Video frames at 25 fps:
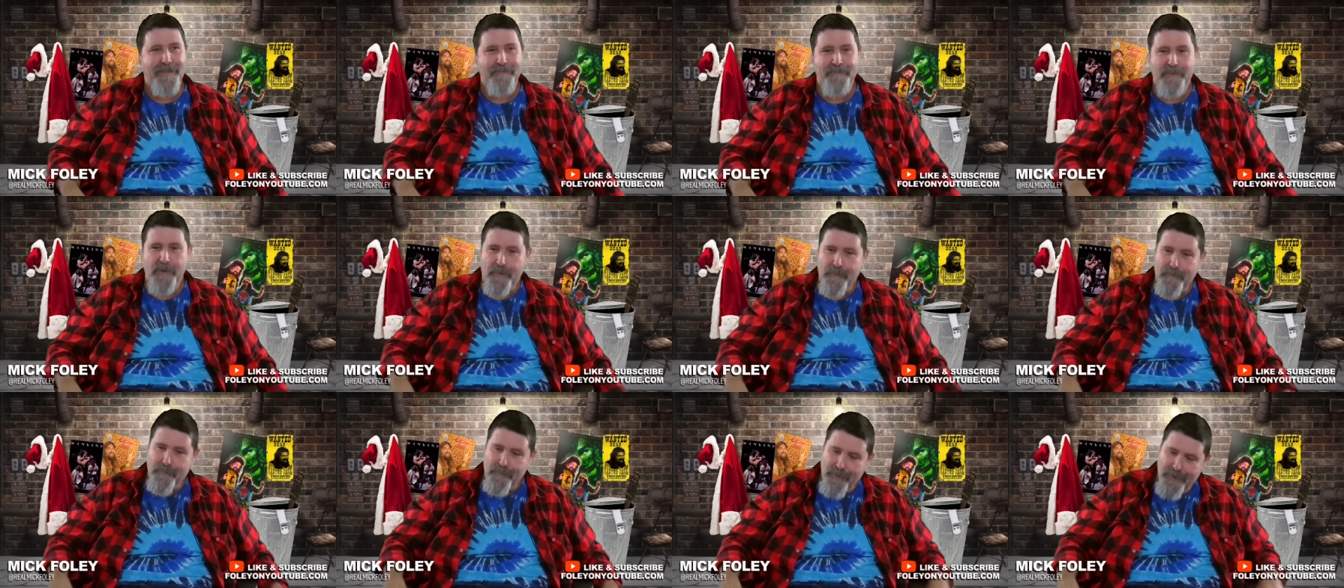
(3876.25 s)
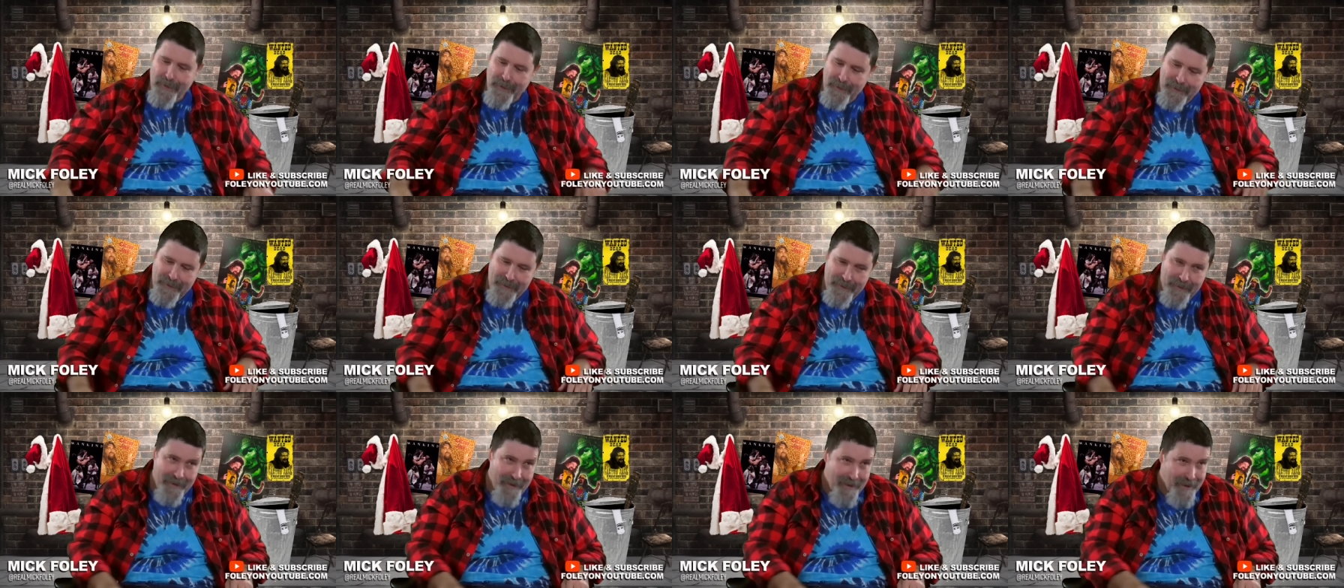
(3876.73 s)
But,
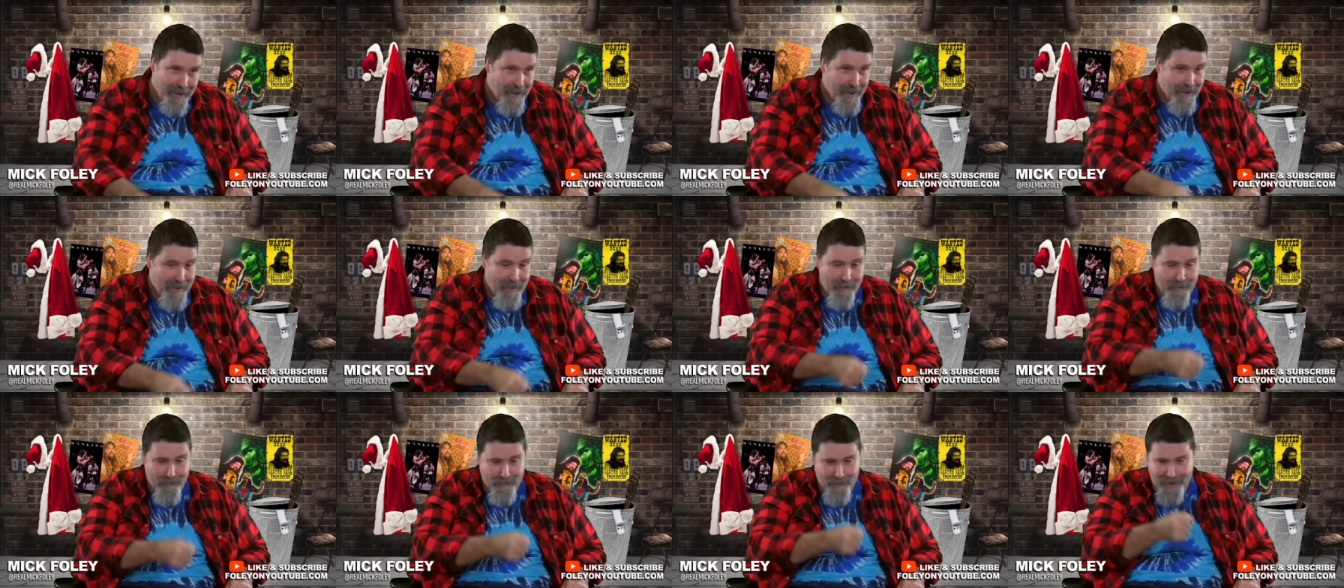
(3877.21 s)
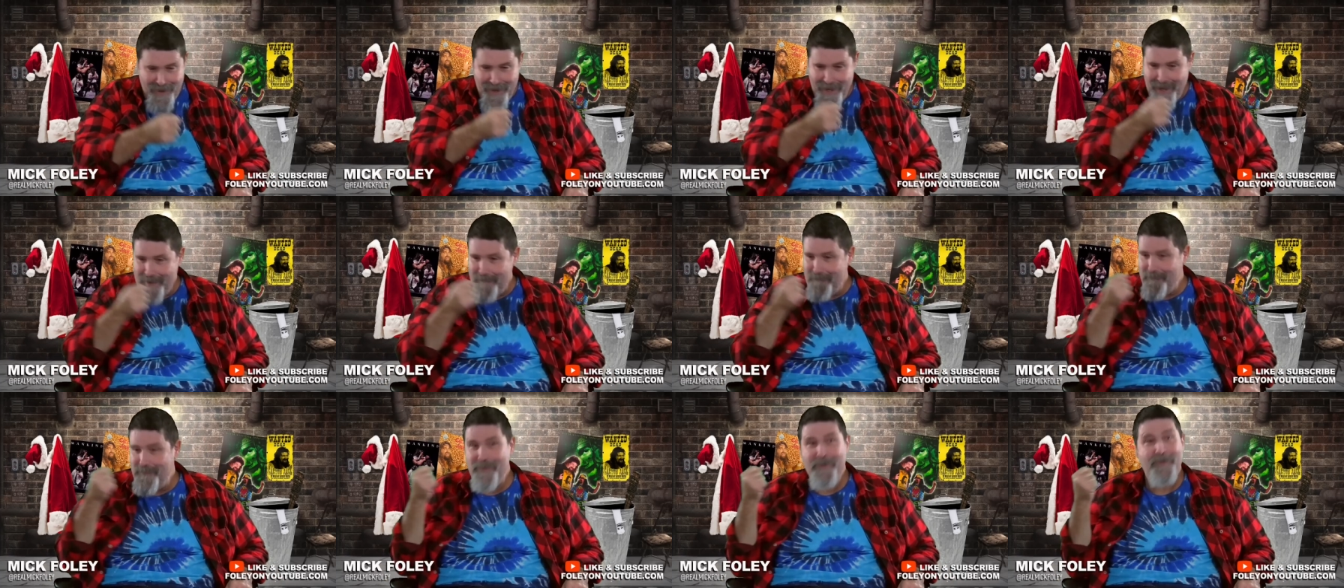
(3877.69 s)
brother, when
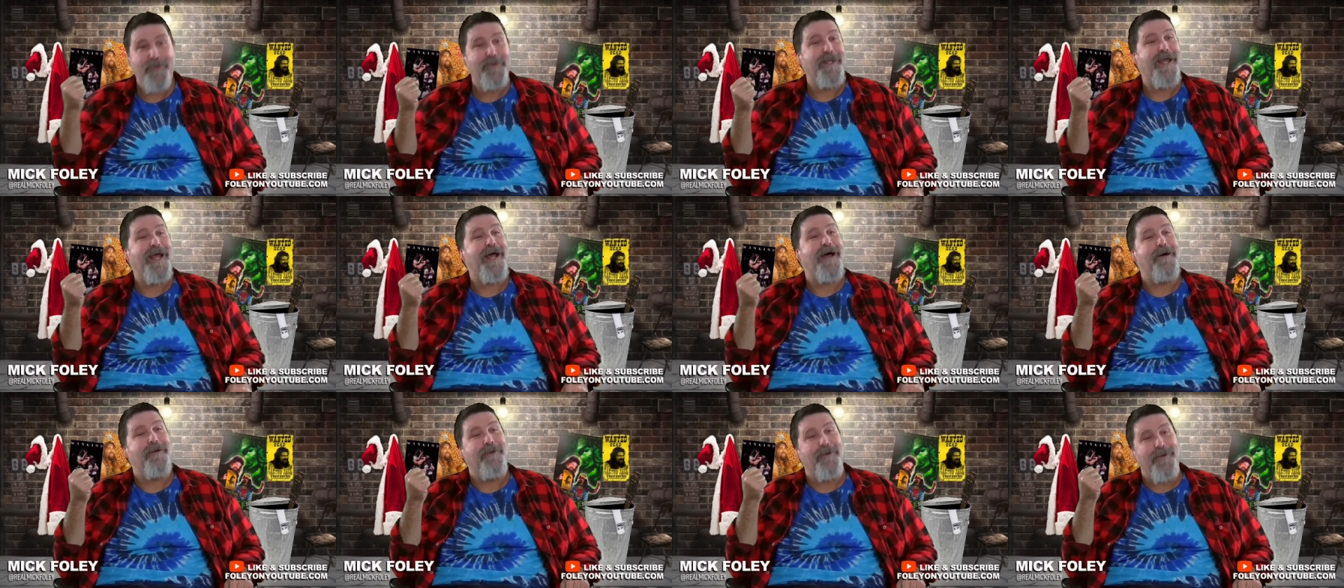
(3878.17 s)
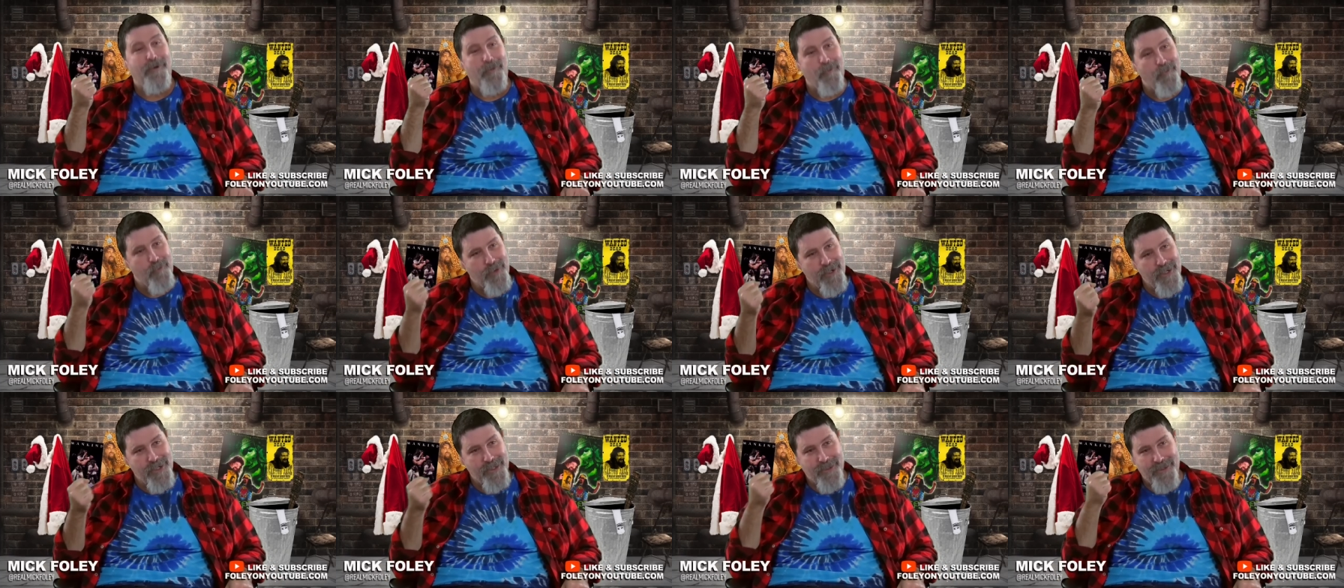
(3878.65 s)
I pulled out a
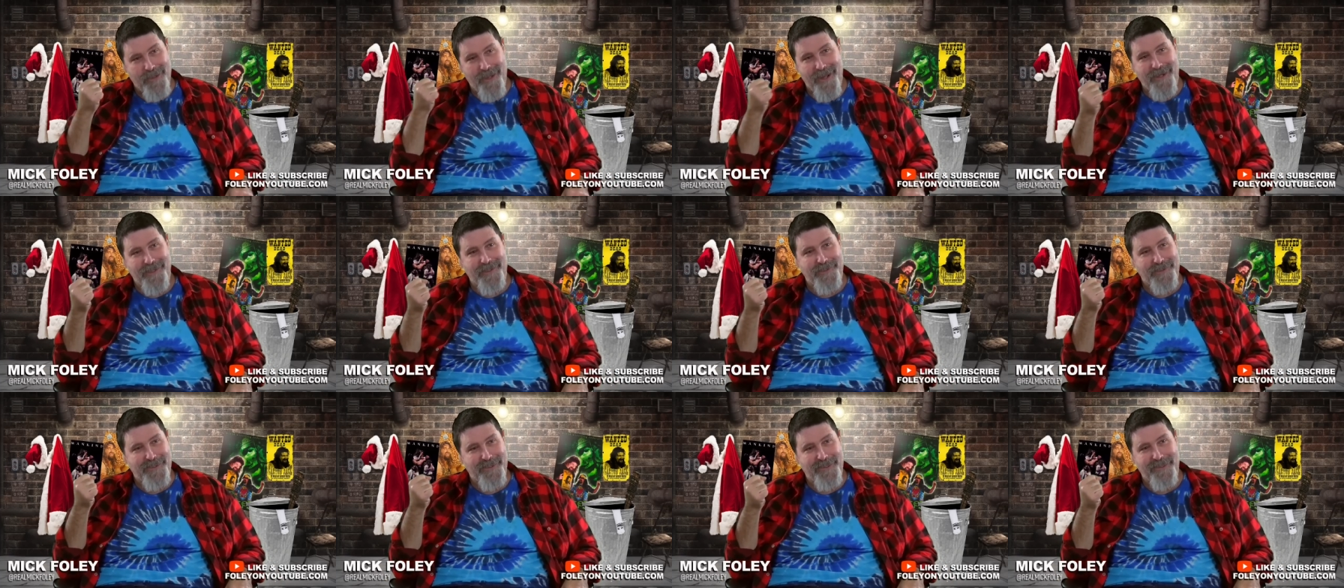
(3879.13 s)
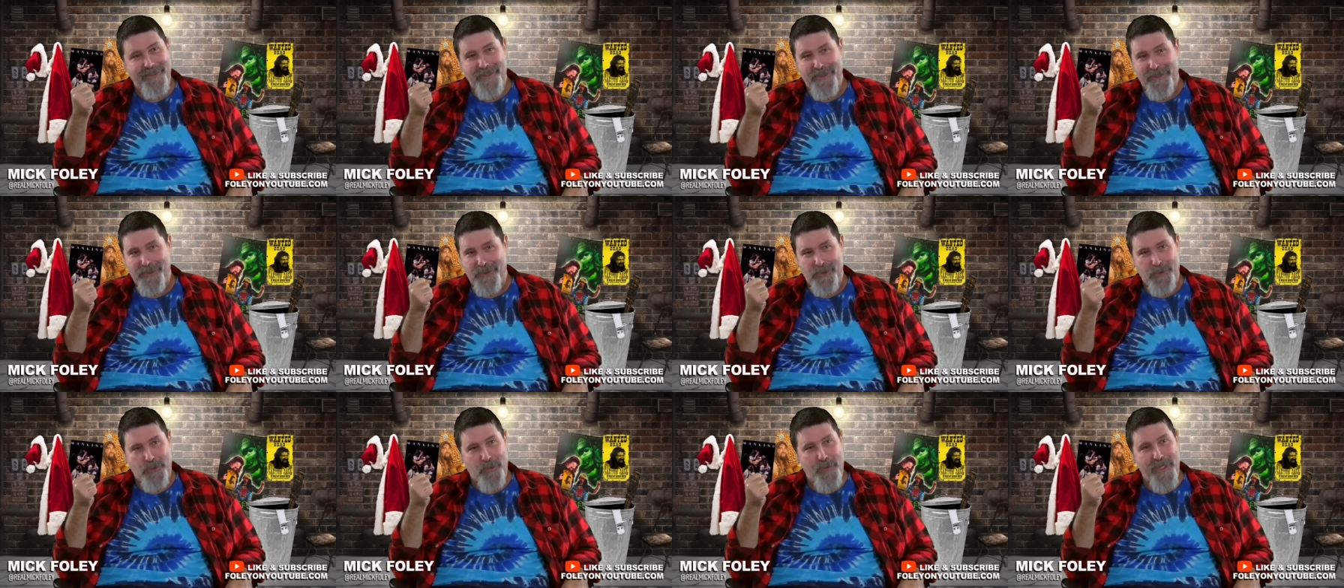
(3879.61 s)
real honest to
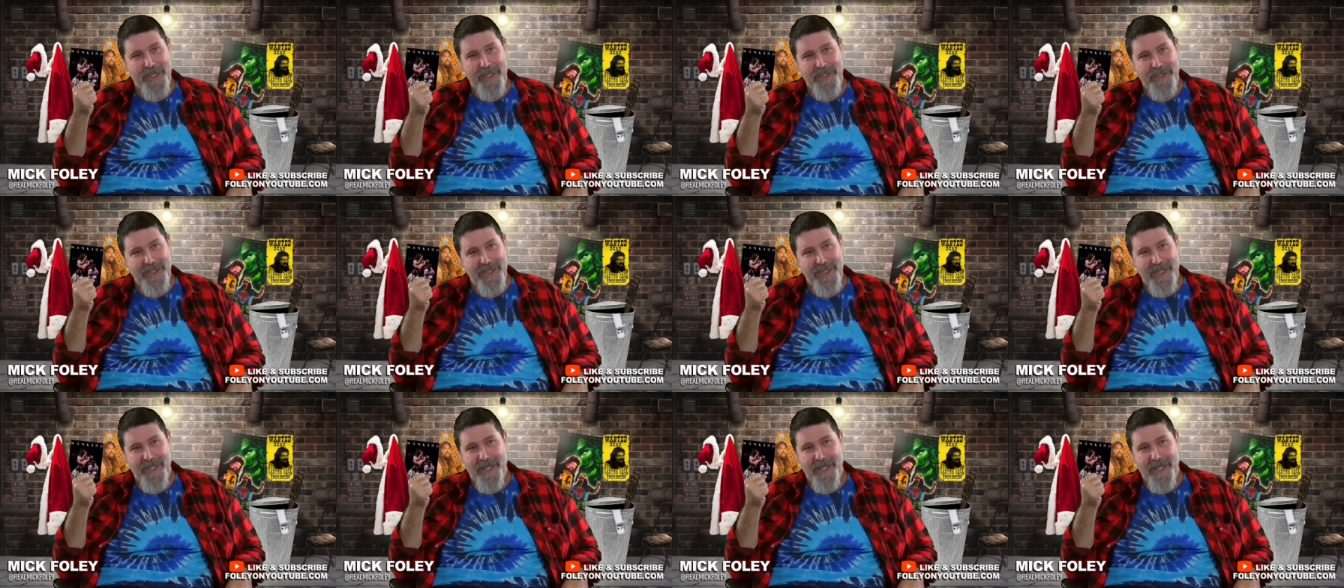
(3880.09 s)
goodness squeegee,